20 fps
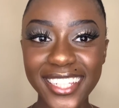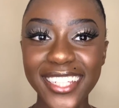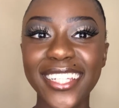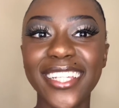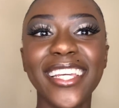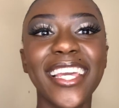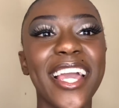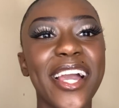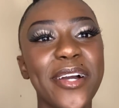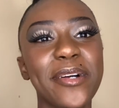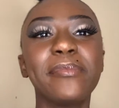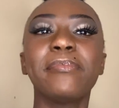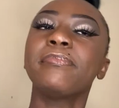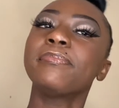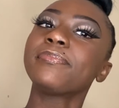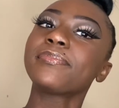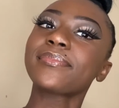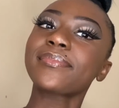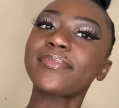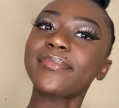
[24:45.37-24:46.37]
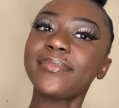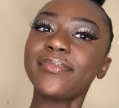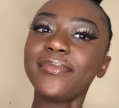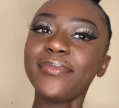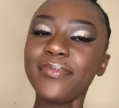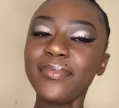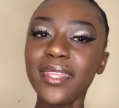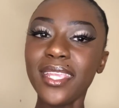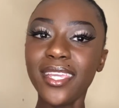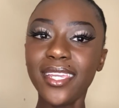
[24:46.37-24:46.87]
Yeah.
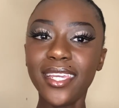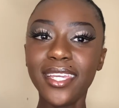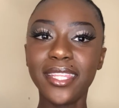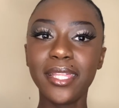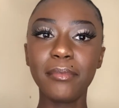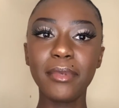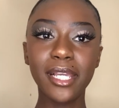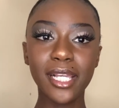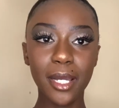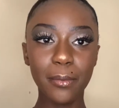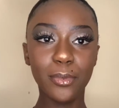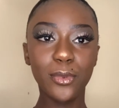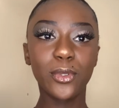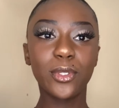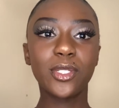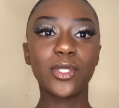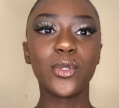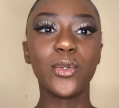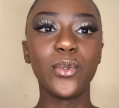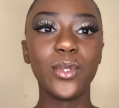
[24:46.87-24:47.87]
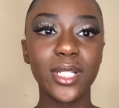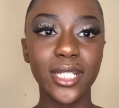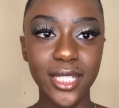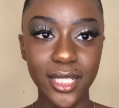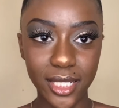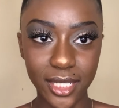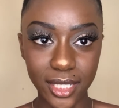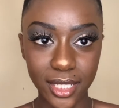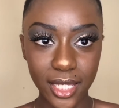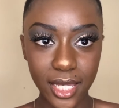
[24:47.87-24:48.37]
The makeup looks
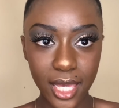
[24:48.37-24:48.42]
good.